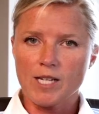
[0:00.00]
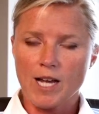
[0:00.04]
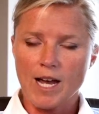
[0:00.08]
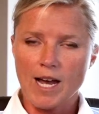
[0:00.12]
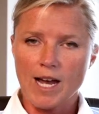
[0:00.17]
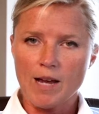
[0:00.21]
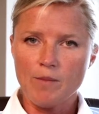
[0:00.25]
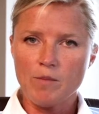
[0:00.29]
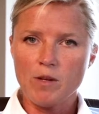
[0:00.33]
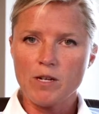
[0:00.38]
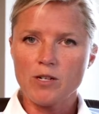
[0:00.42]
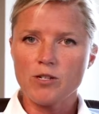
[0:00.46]

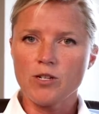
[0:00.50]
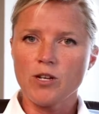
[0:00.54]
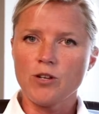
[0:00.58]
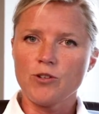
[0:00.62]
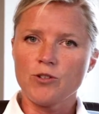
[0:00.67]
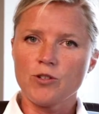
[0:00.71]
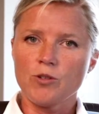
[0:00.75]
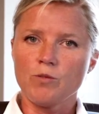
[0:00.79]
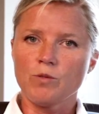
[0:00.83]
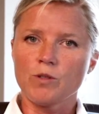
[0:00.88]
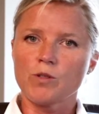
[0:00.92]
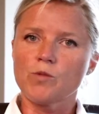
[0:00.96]
Time and
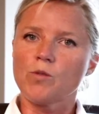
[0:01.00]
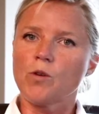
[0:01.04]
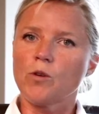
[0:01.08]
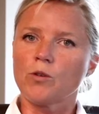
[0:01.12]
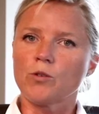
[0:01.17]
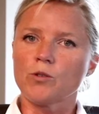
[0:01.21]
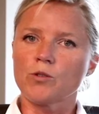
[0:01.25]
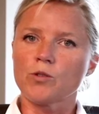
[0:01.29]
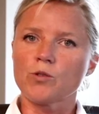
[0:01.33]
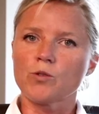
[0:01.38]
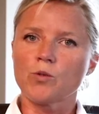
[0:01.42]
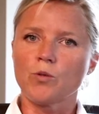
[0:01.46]
attention was
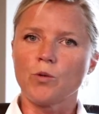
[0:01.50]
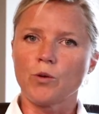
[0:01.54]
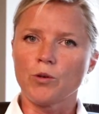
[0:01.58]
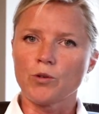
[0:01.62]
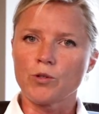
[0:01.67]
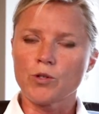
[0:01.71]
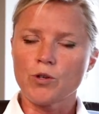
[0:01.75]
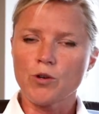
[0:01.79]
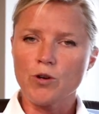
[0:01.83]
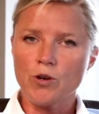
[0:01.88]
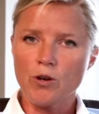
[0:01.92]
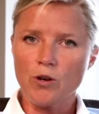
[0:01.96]
focused
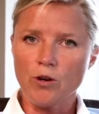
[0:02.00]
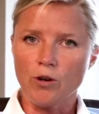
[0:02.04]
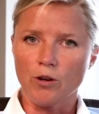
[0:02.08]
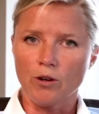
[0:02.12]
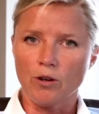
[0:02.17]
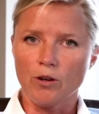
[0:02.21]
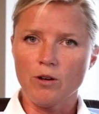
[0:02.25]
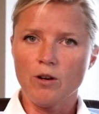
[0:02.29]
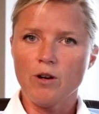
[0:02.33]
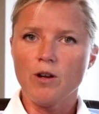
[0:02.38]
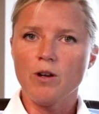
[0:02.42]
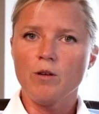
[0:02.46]
towards
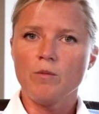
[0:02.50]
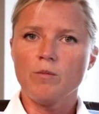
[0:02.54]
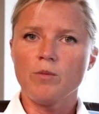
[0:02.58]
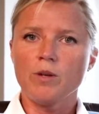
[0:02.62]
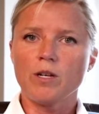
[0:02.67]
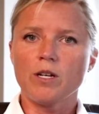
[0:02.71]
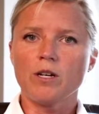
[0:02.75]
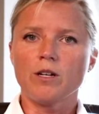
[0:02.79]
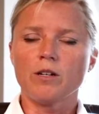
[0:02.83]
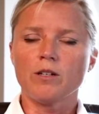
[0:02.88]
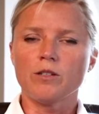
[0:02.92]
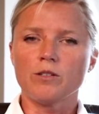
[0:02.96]
her
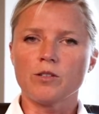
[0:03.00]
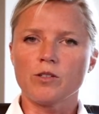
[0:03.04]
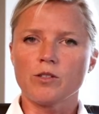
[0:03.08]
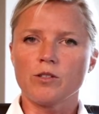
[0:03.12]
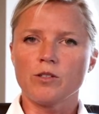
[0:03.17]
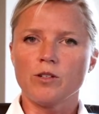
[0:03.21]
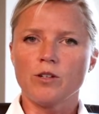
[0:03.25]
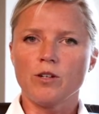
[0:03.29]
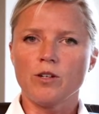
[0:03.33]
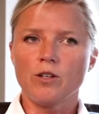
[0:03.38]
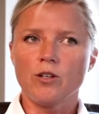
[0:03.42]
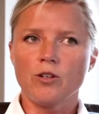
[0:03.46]

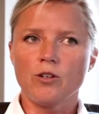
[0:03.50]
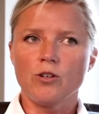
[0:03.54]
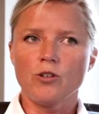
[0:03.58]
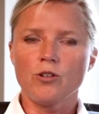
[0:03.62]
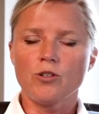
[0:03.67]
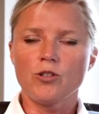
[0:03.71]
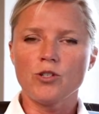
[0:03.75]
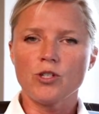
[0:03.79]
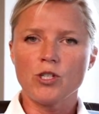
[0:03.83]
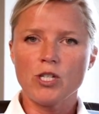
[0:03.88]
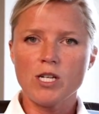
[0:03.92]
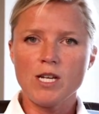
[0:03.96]
because
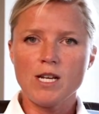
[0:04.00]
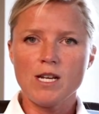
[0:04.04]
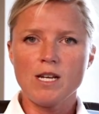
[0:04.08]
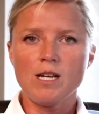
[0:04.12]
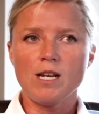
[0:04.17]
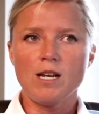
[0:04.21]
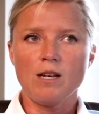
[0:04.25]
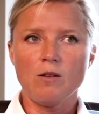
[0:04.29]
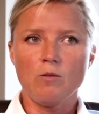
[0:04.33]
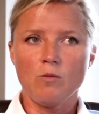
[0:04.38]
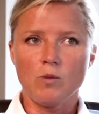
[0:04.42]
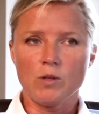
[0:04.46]

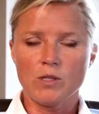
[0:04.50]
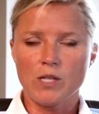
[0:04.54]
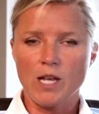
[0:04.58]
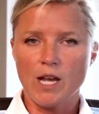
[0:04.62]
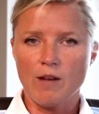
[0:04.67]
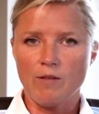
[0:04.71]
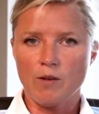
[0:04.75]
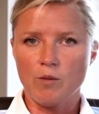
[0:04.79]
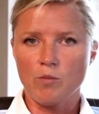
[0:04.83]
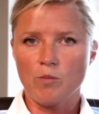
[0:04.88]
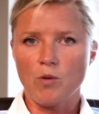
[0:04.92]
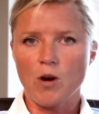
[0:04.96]
she was
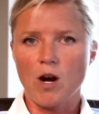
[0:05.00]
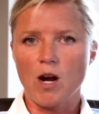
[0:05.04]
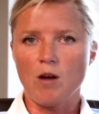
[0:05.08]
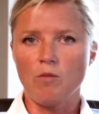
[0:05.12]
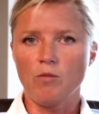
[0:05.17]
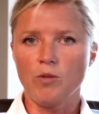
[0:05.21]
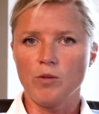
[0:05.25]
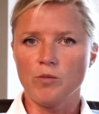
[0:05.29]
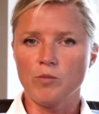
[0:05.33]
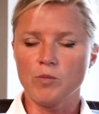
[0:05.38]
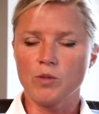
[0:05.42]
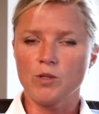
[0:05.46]
having
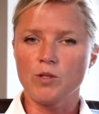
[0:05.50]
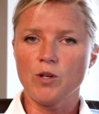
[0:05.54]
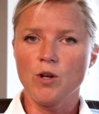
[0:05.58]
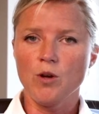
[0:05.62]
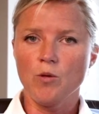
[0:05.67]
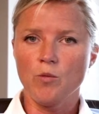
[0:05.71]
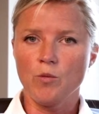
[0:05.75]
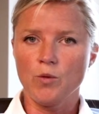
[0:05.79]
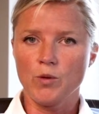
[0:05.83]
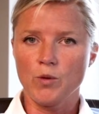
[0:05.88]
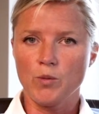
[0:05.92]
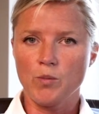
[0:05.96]
problems
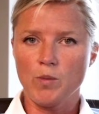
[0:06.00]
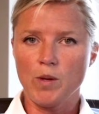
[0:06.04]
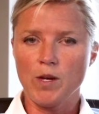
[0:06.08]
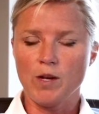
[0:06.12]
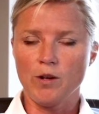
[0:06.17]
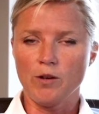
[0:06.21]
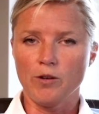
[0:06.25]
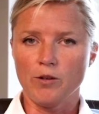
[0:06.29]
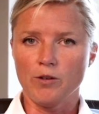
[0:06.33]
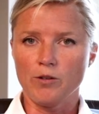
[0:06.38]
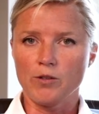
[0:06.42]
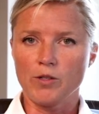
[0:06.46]
with
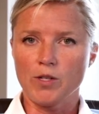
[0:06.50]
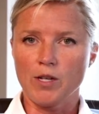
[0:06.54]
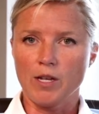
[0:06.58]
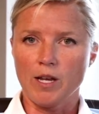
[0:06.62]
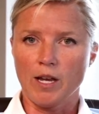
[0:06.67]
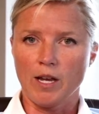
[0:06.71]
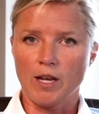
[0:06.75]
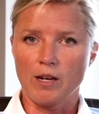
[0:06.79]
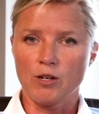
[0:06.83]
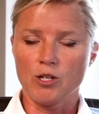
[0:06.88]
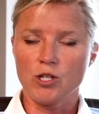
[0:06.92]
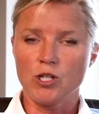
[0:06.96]
peers
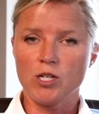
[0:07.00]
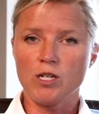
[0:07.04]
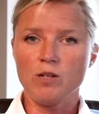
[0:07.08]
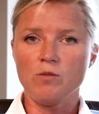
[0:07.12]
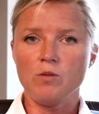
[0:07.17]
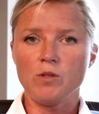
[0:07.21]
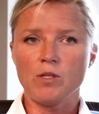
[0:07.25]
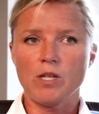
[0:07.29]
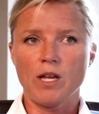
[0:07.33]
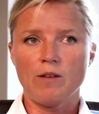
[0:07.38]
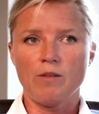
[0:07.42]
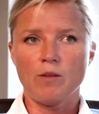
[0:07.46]
and she
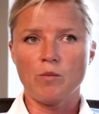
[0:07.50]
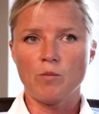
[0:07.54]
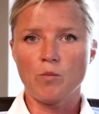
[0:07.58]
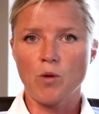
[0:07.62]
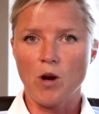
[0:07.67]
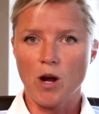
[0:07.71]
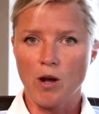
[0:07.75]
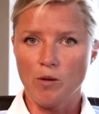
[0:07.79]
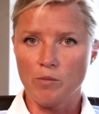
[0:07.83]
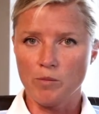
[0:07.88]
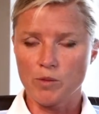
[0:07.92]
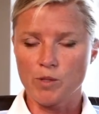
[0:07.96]
was having
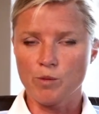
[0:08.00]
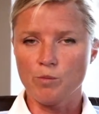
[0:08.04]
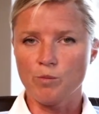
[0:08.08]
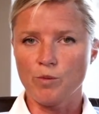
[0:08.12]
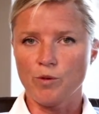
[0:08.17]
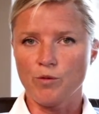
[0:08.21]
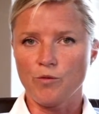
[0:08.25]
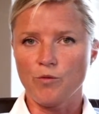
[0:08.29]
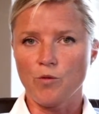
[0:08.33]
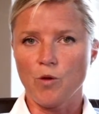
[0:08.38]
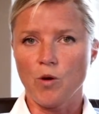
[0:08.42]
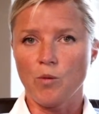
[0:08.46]
problems in
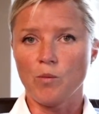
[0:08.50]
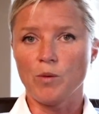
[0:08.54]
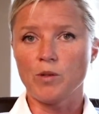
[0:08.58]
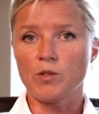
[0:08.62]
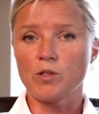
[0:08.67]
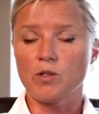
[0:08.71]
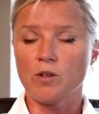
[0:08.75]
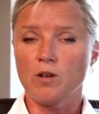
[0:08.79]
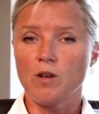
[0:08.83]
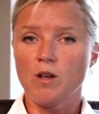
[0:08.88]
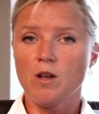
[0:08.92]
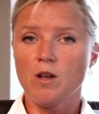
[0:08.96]
performance.